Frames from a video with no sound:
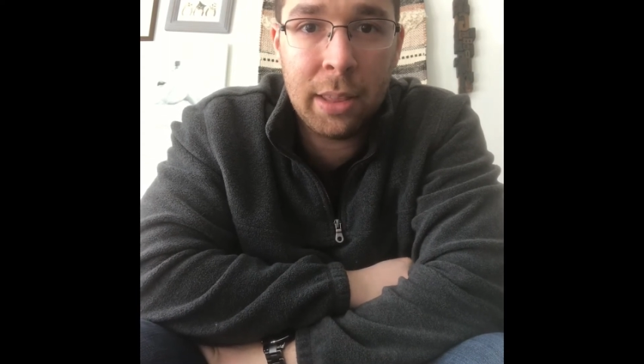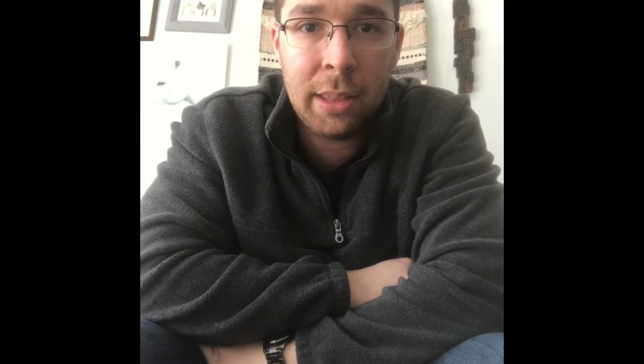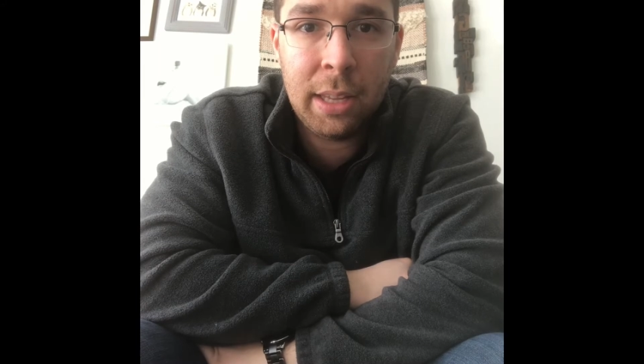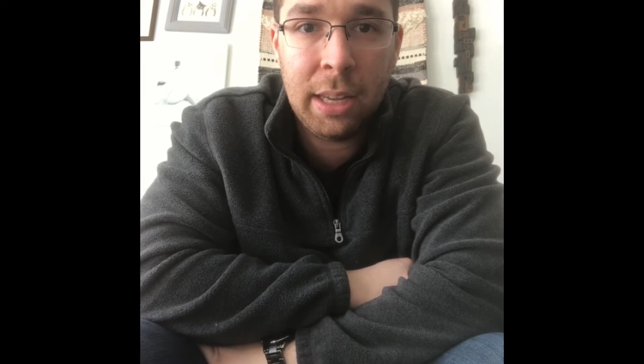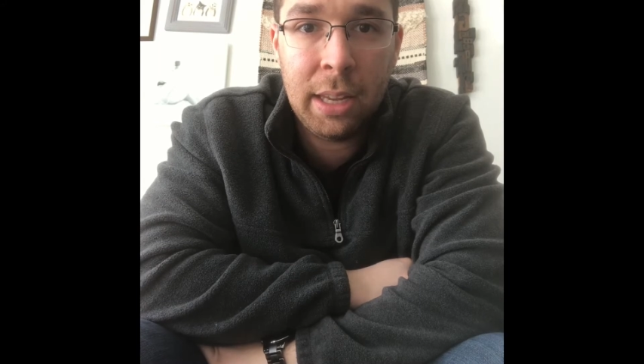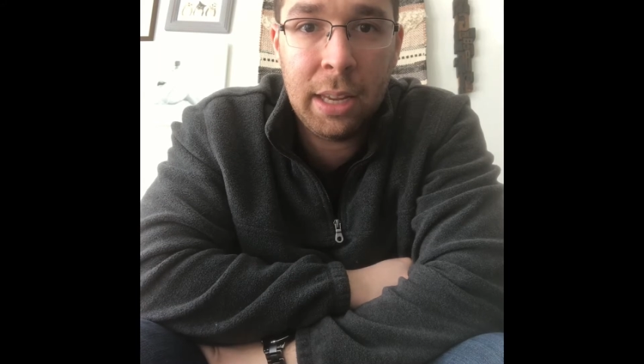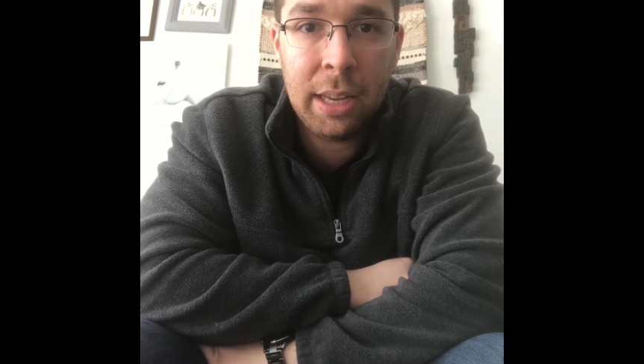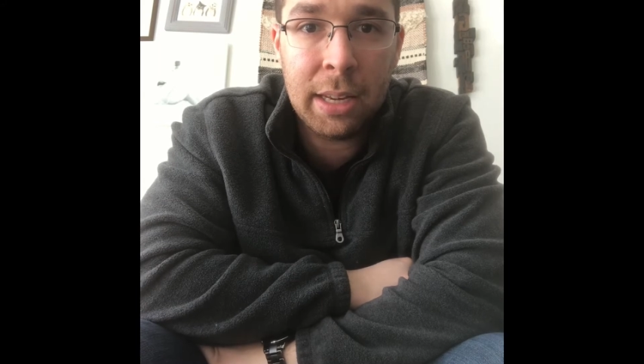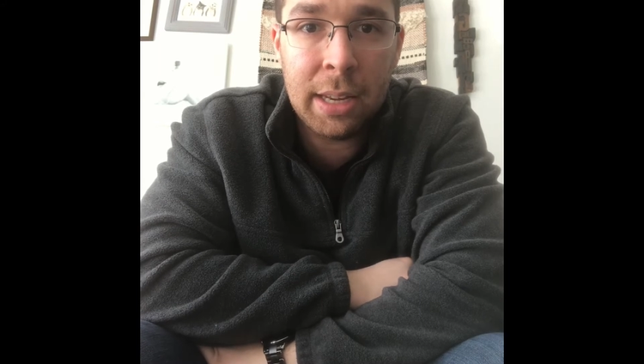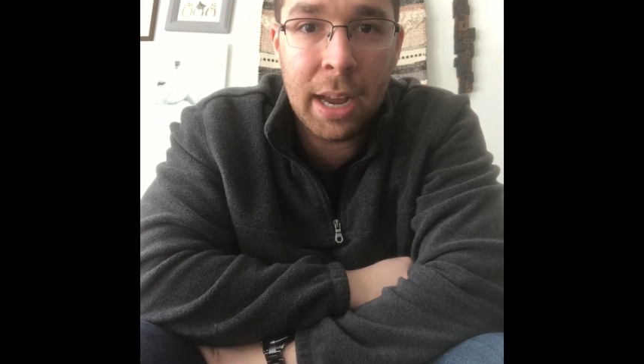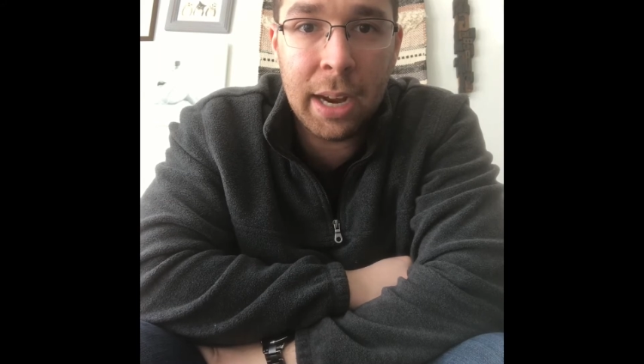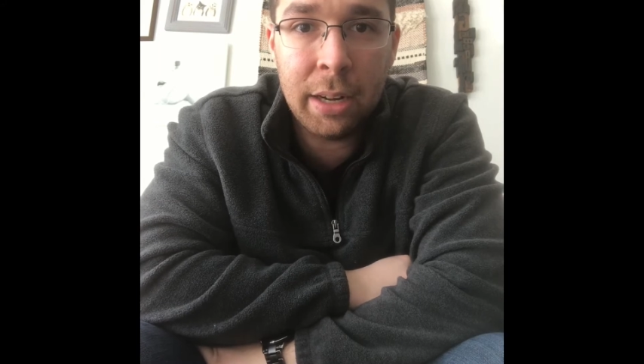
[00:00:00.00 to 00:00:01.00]
the
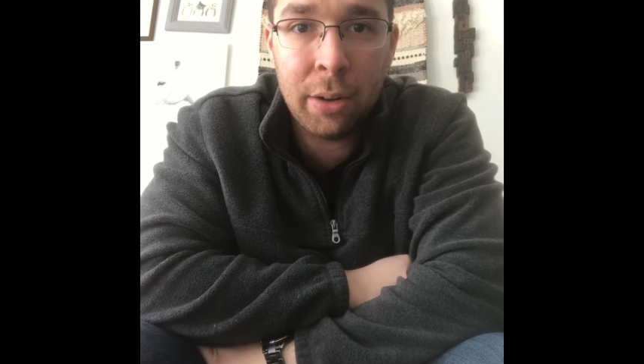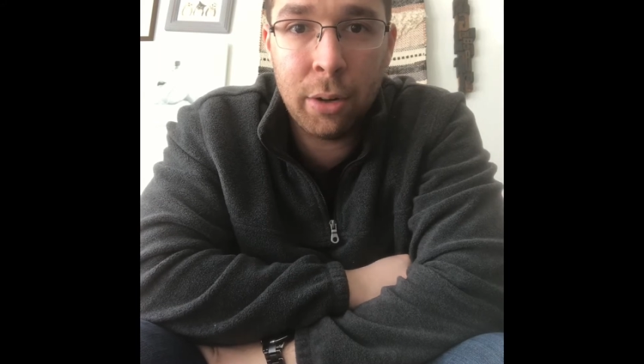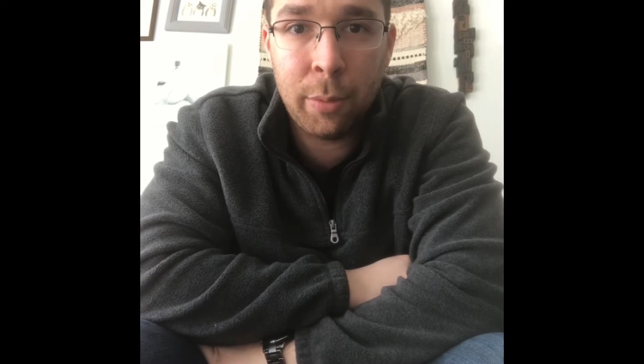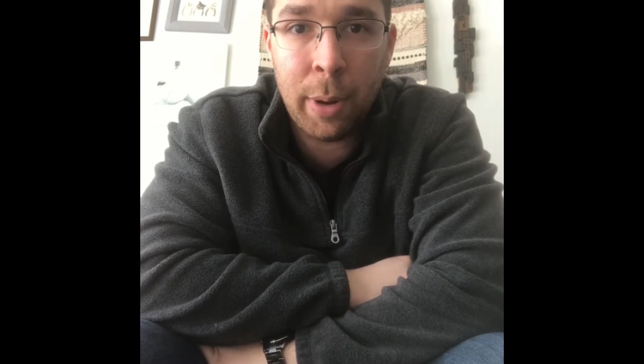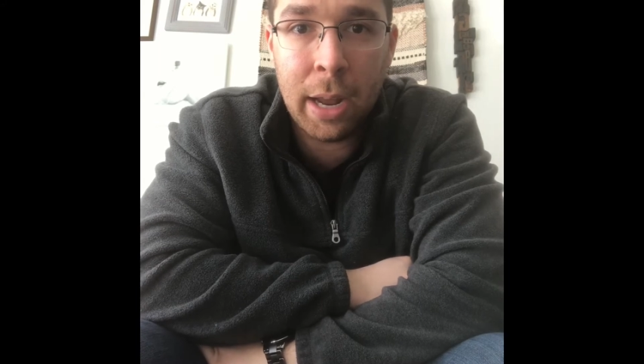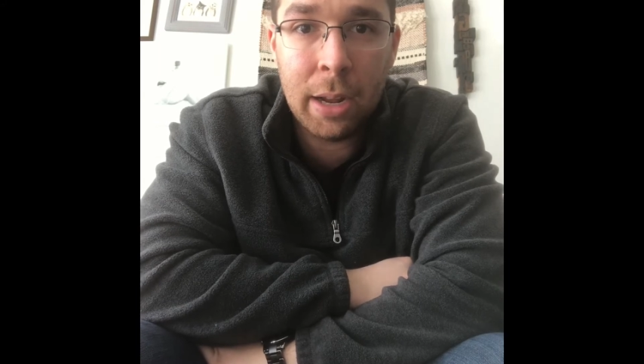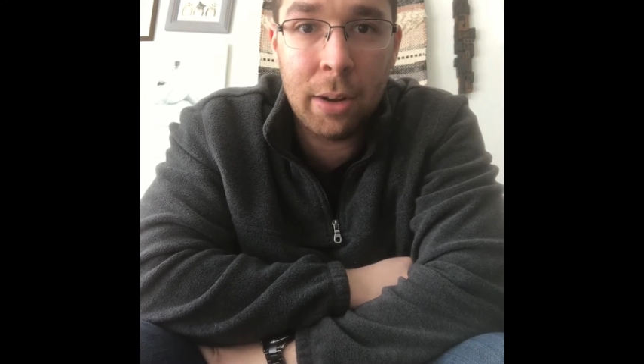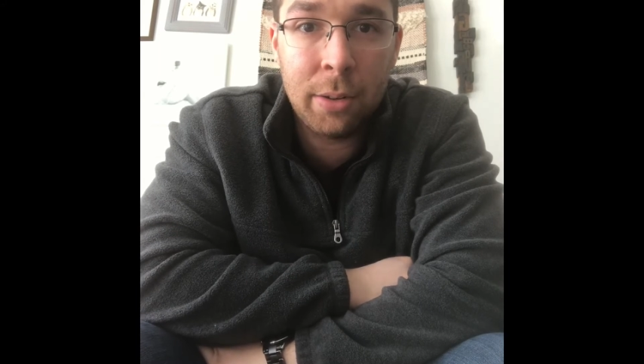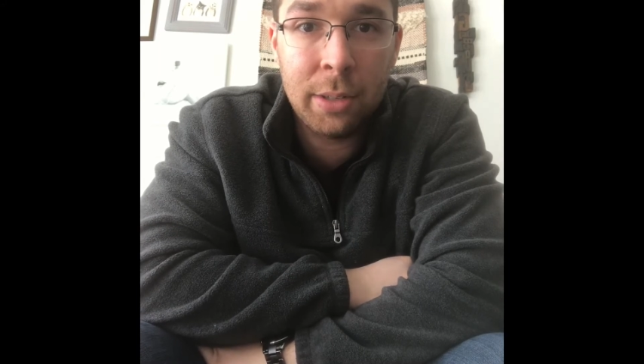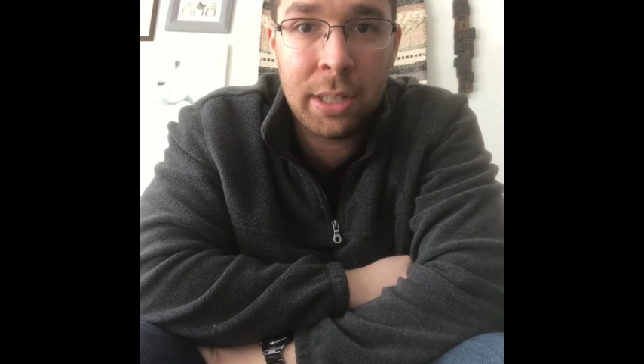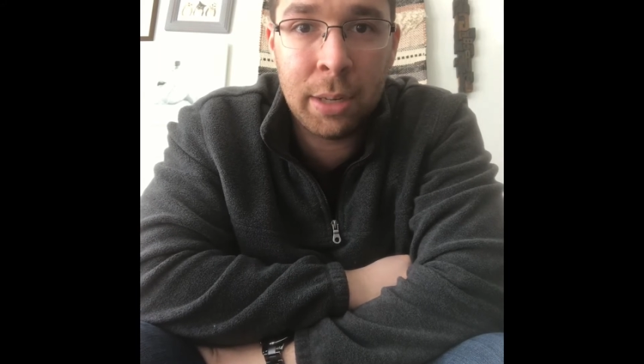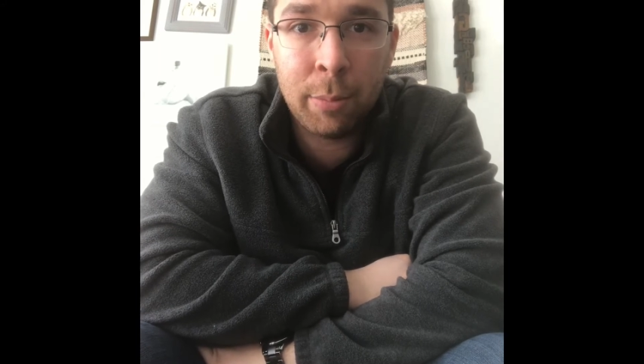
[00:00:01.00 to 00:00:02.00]

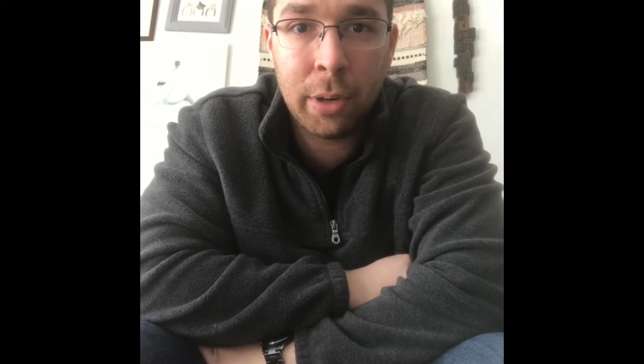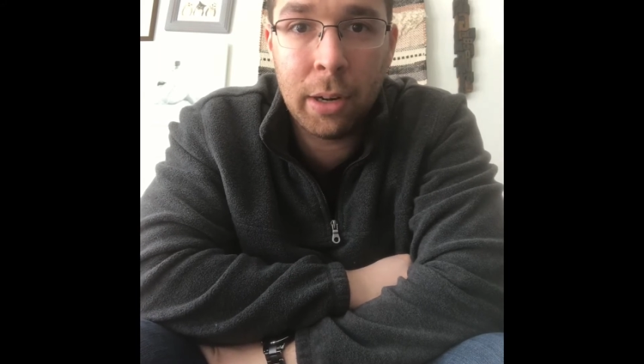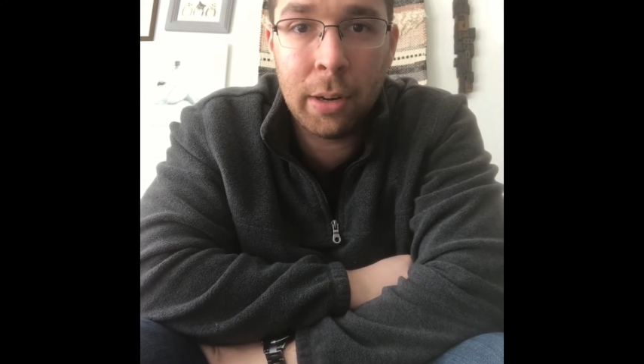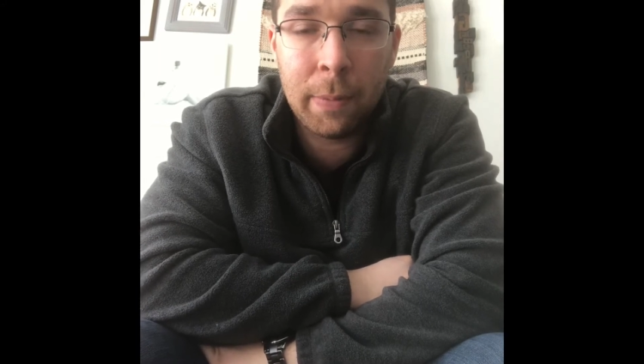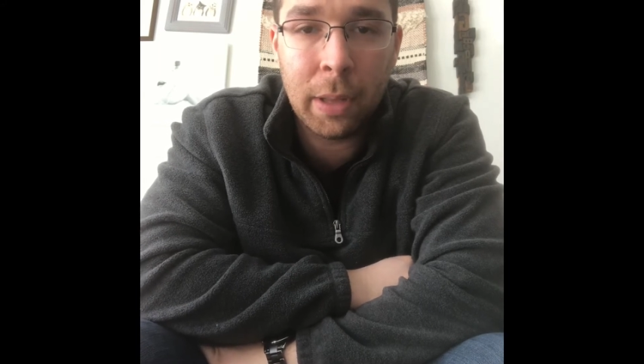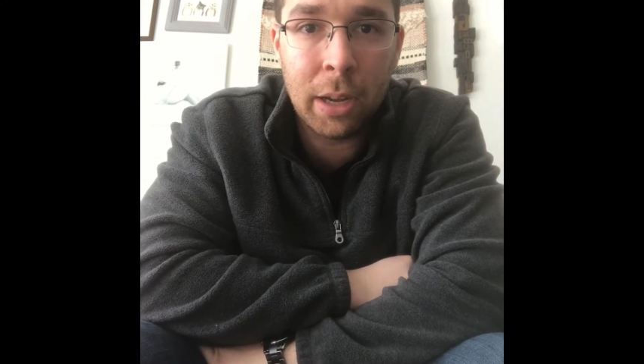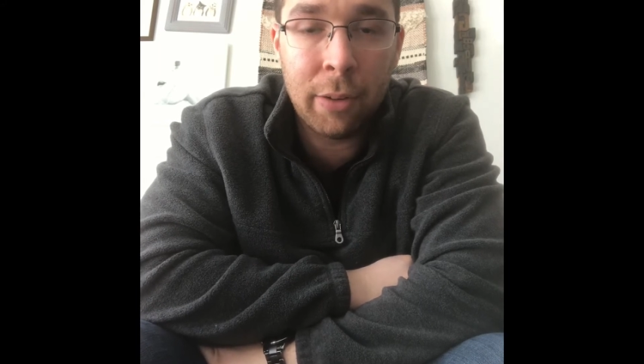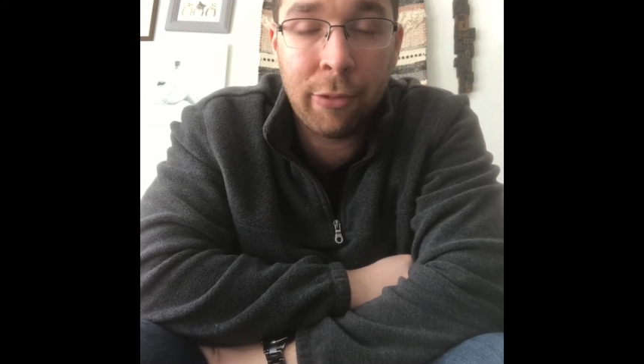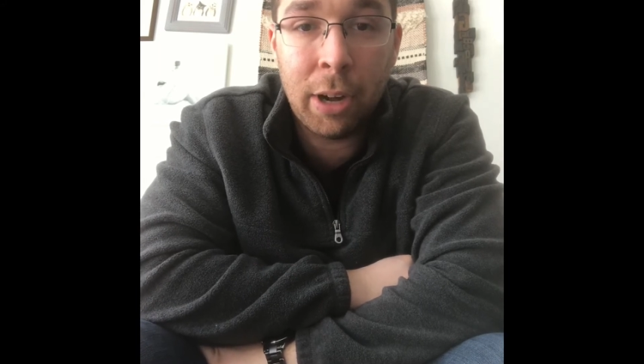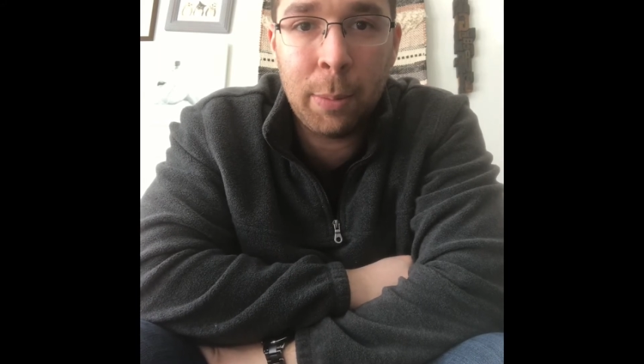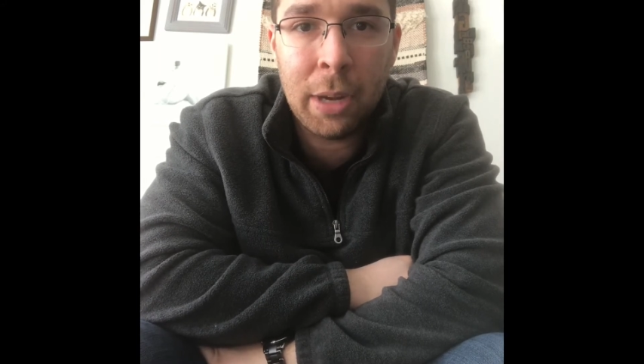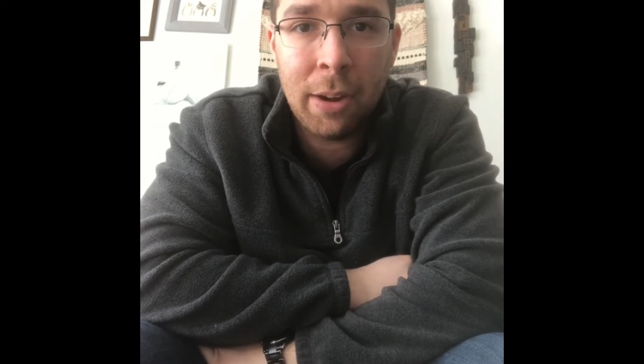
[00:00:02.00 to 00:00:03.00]
900-pound timber
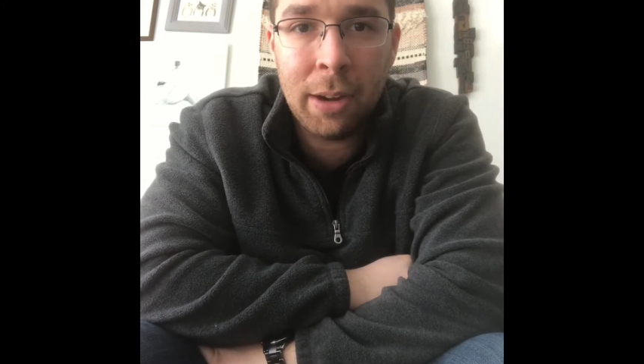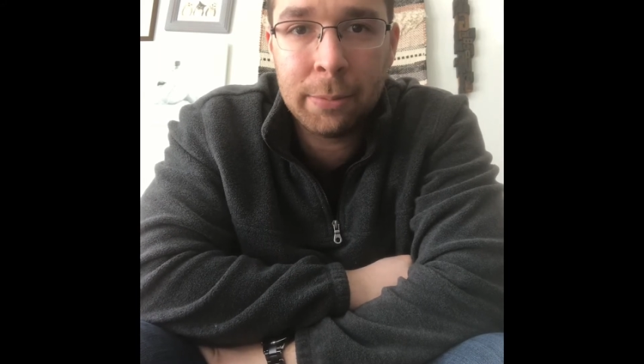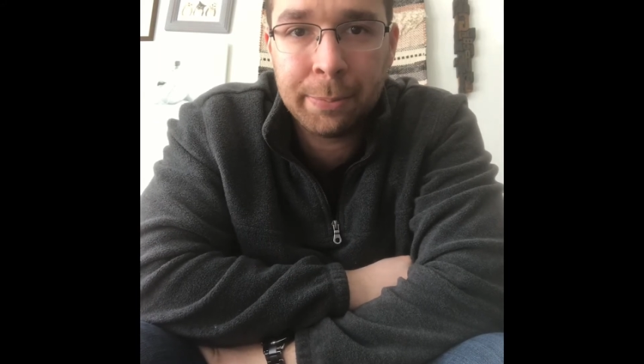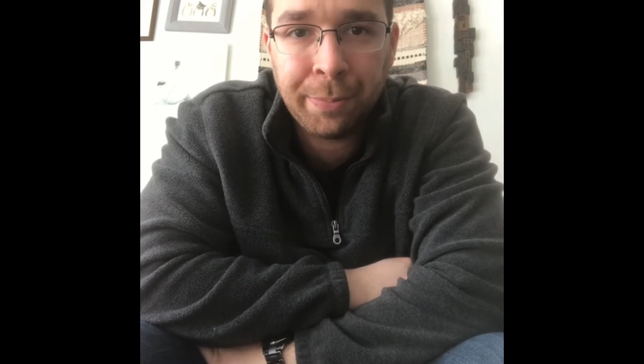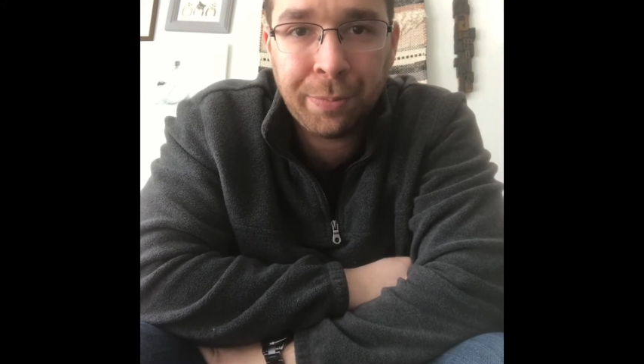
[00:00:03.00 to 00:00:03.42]
frame carry.